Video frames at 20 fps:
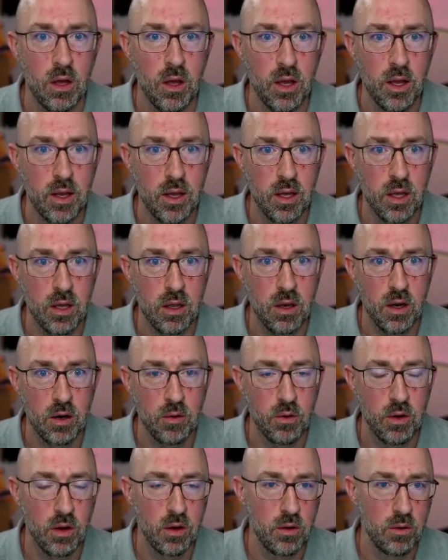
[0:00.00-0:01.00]

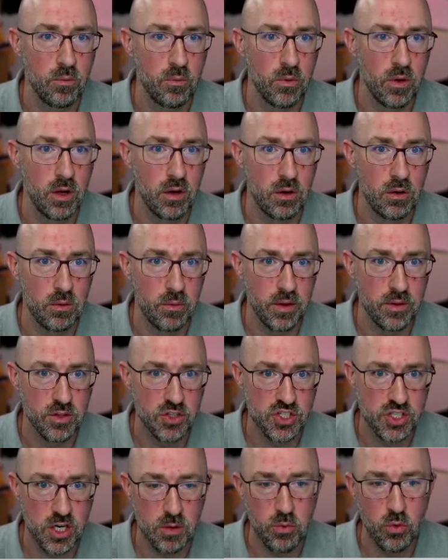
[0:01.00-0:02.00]
and the
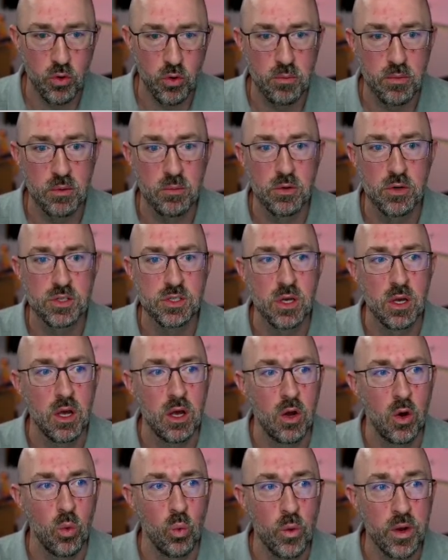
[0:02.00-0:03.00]
SharePoint members.
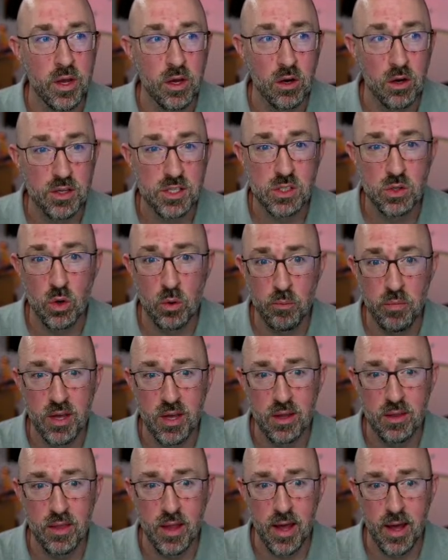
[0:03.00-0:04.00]
We could also
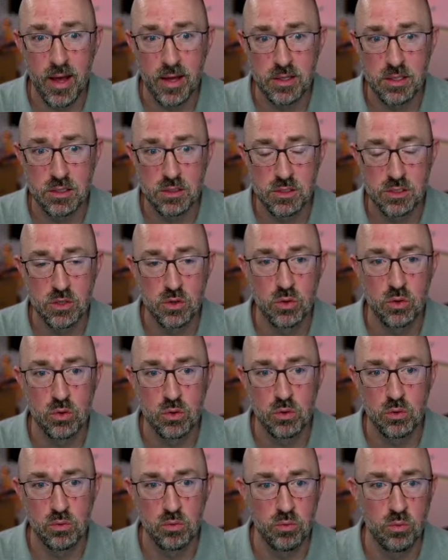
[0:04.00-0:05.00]
append that
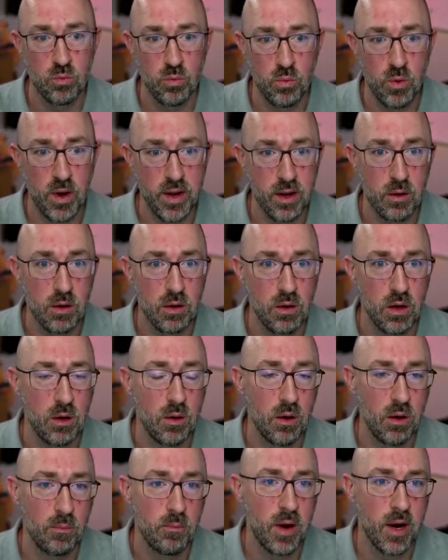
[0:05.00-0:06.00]
to like
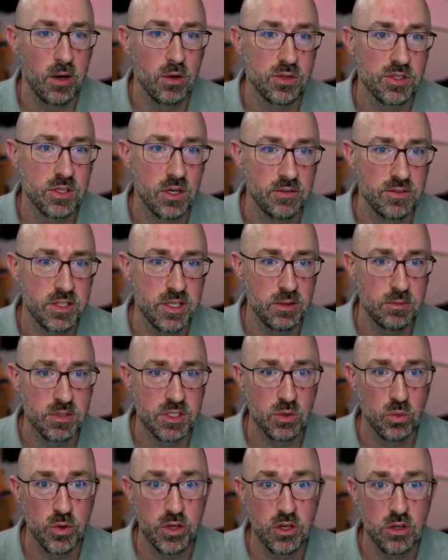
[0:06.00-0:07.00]
a Microsoft team.
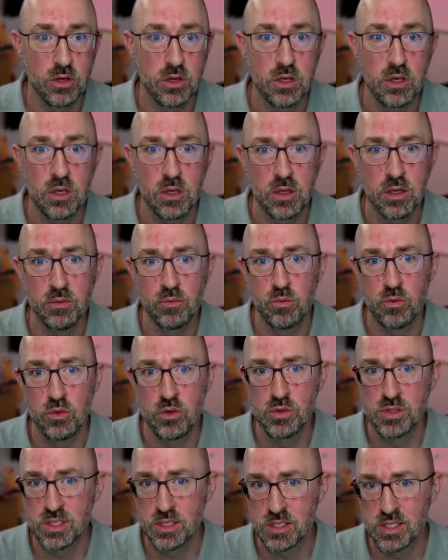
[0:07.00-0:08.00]
So we could
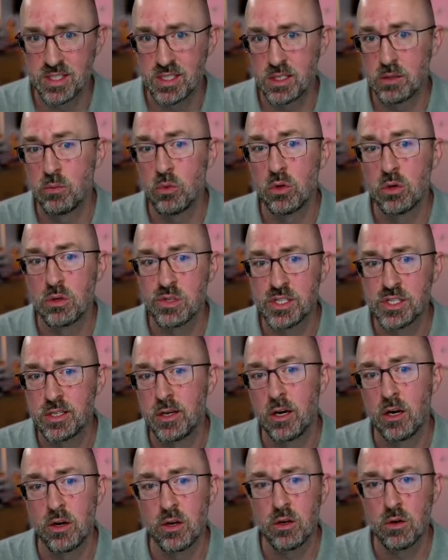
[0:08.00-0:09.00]
use a similar
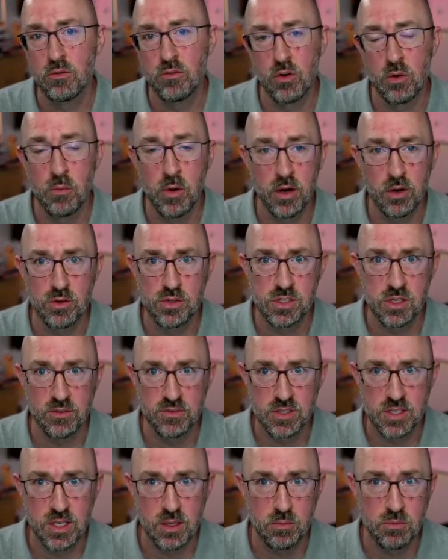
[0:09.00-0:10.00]
scenario for a Microsoft
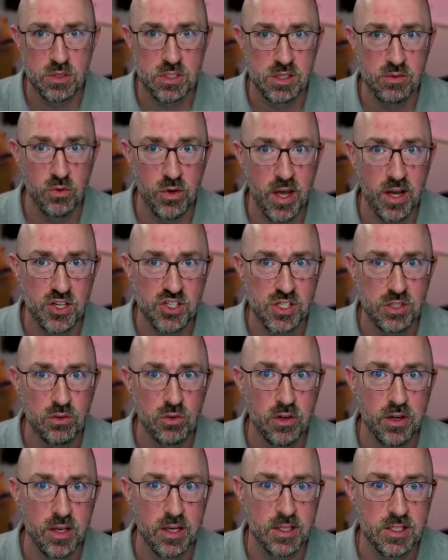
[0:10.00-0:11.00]
team. Because if we actually
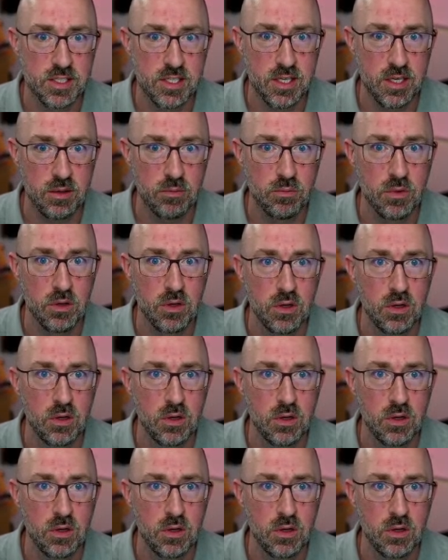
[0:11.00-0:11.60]
look at a team,